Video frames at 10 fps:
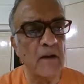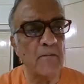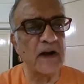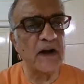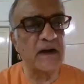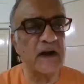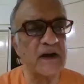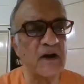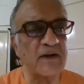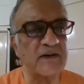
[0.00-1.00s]
But he's
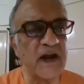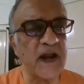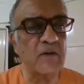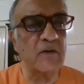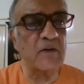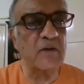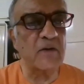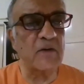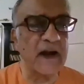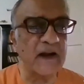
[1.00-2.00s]
not saying don't
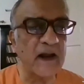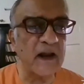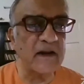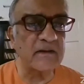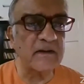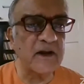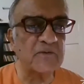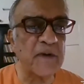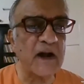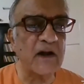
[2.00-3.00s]
practice.
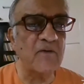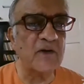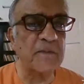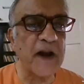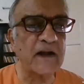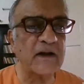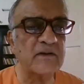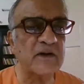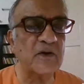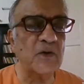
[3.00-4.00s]
He was
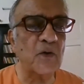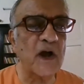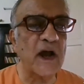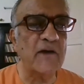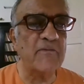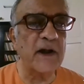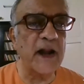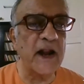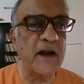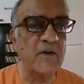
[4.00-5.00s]
practicing yoga every
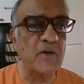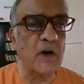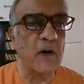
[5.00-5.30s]
day, 2